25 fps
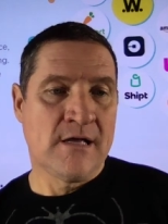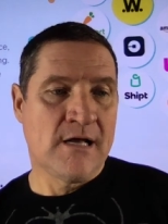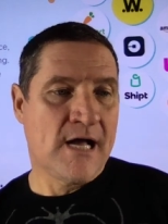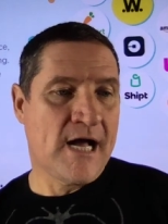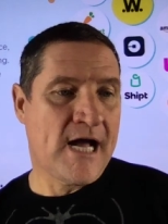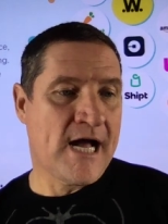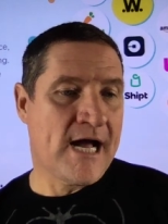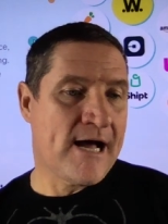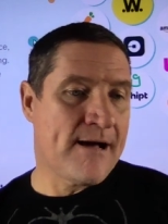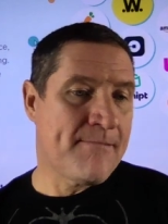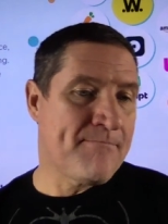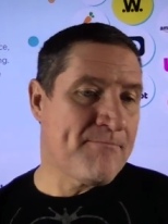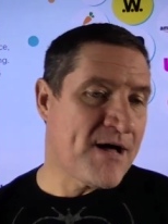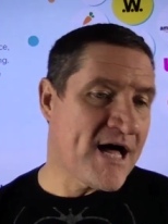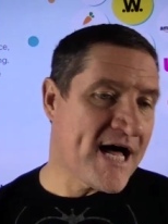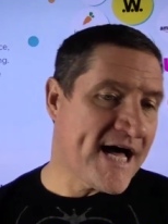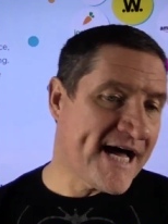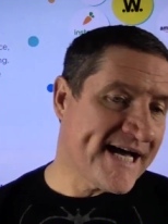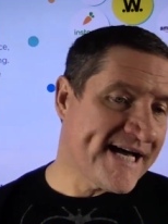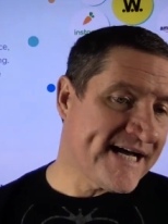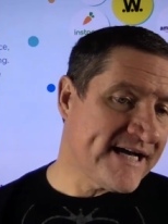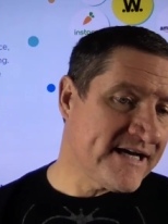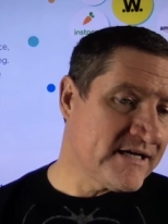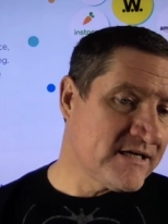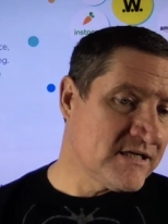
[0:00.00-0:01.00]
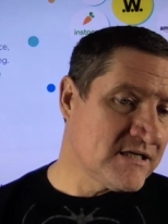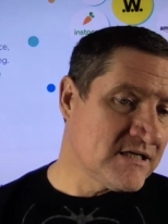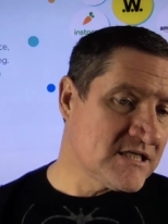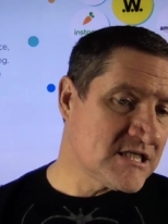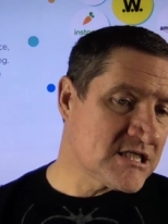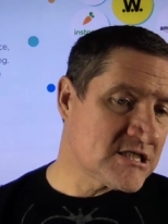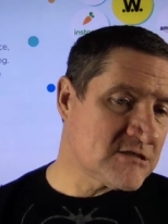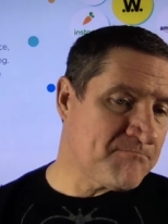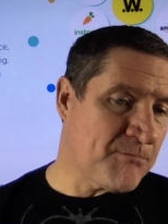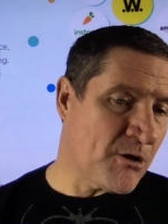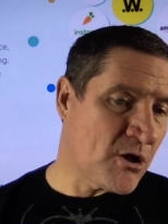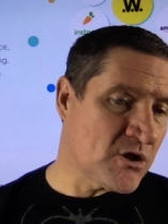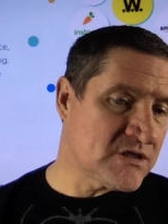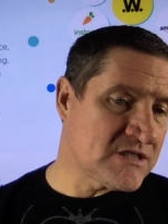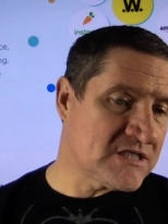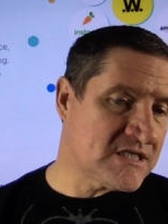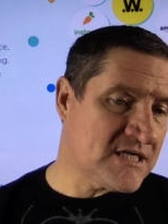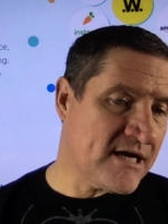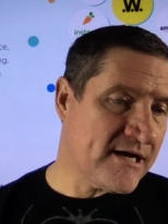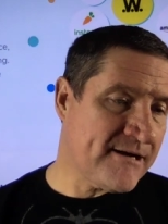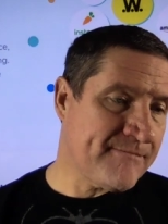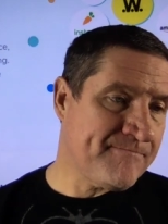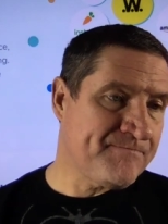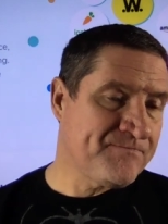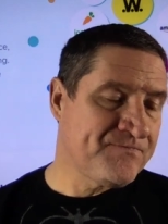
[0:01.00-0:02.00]
uh, my
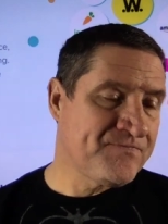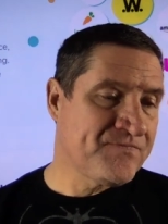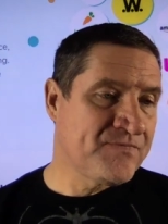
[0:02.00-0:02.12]
sponsor.